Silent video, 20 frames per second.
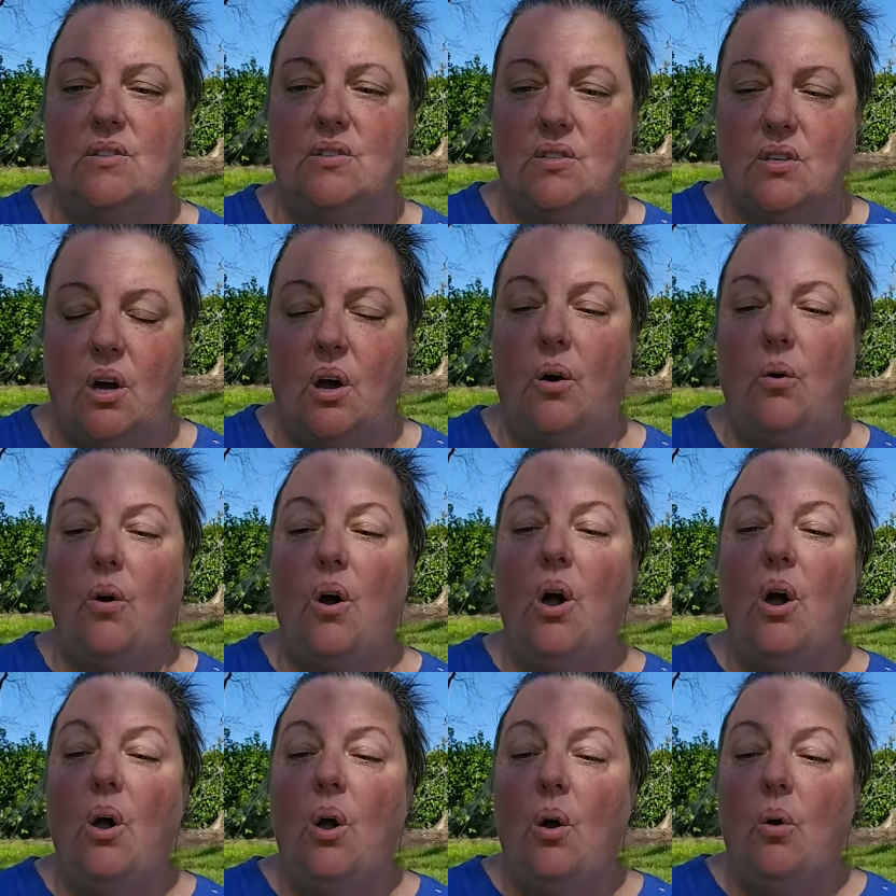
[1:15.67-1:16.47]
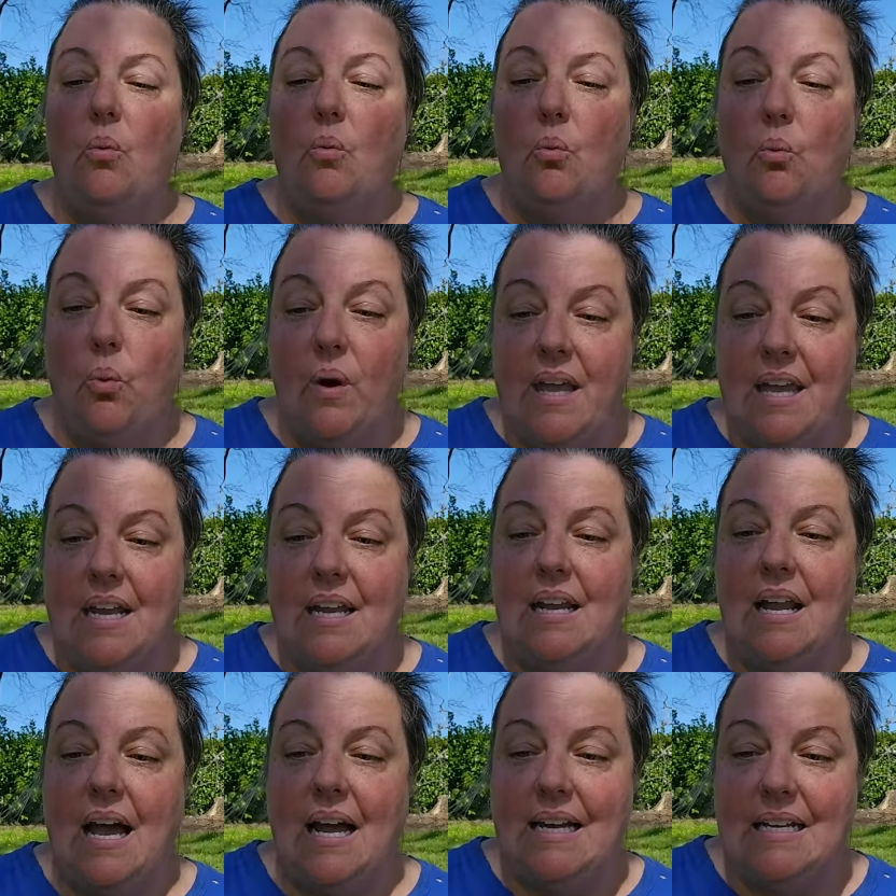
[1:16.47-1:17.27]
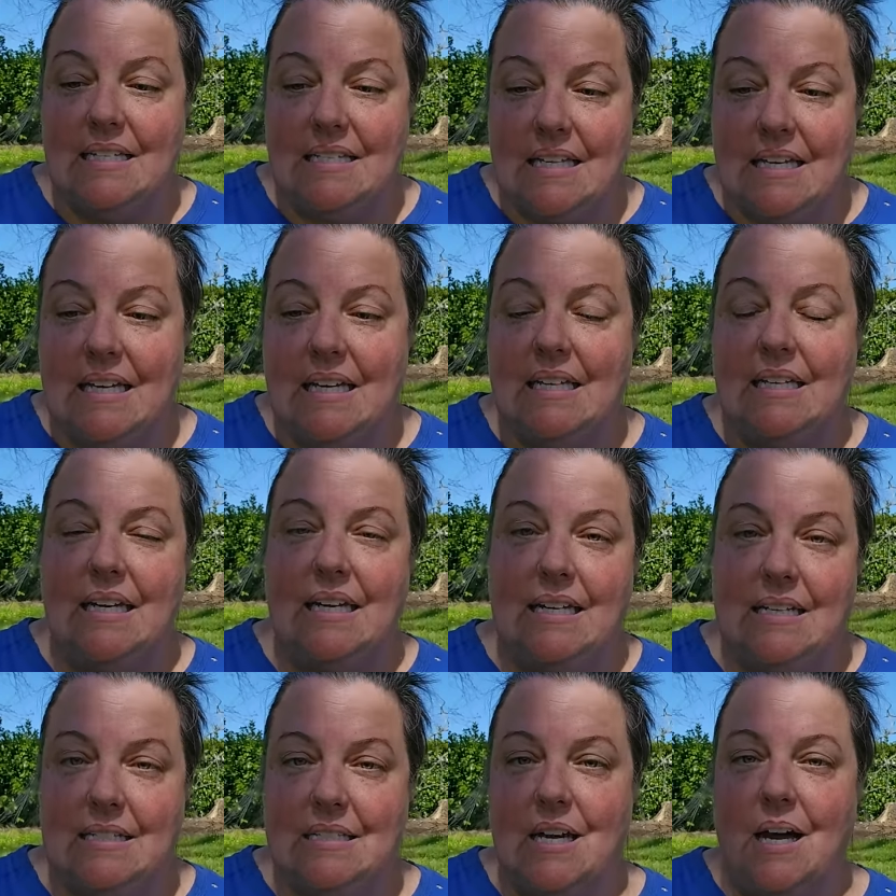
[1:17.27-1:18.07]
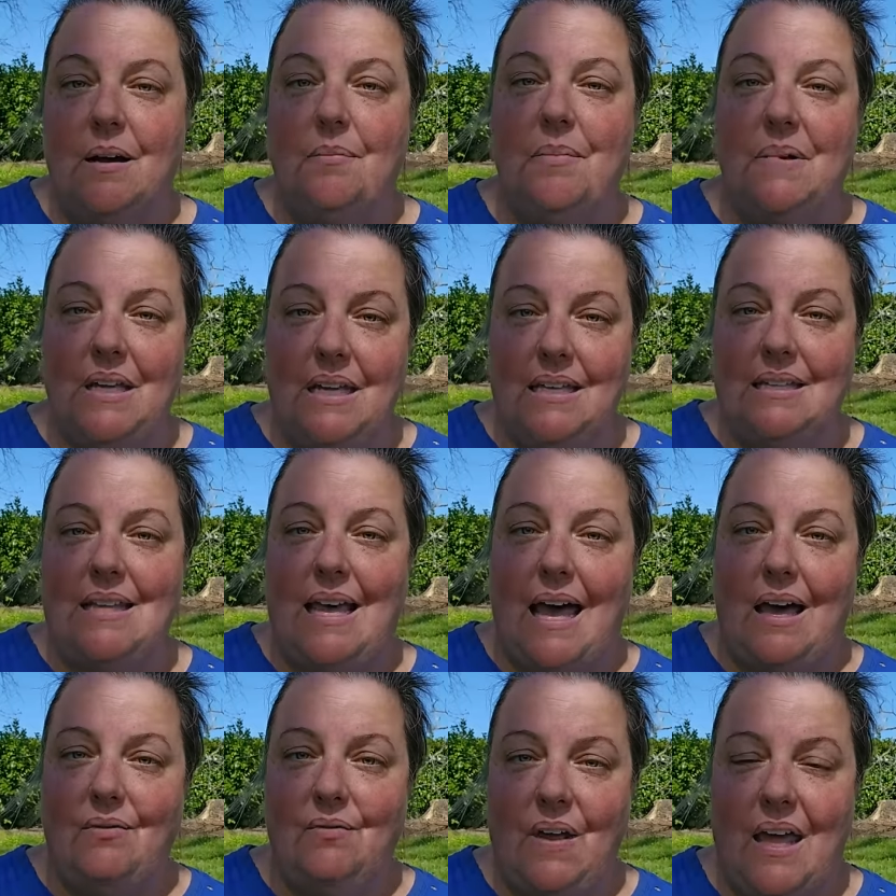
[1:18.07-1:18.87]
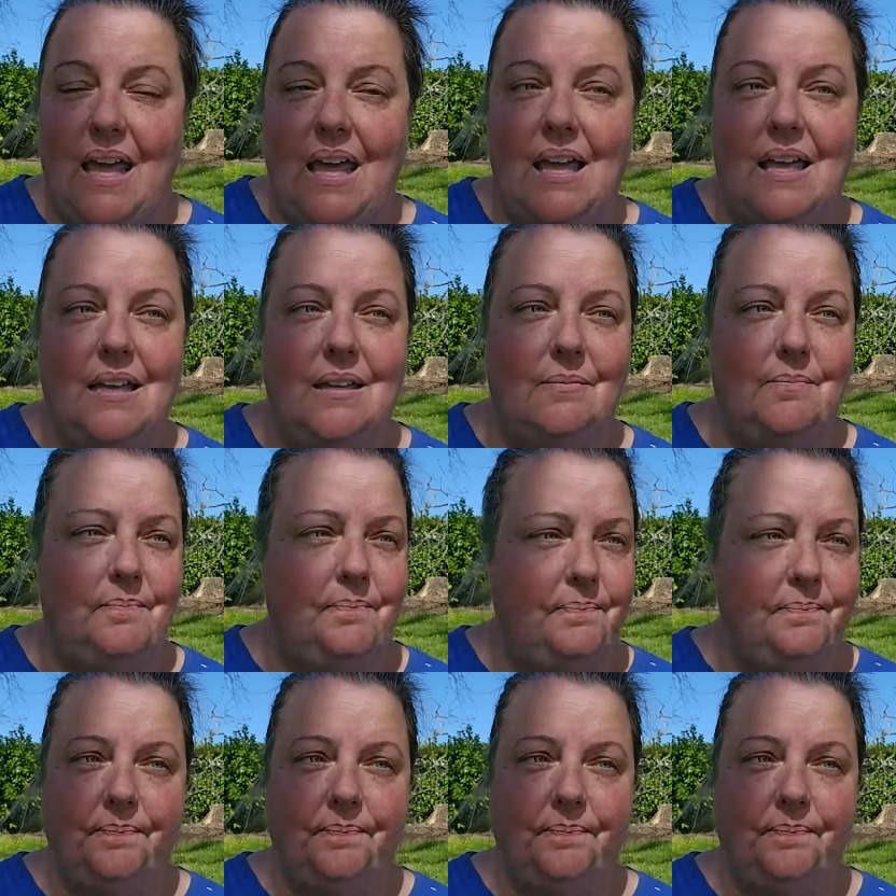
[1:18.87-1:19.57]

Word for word: So when I did end up in that van,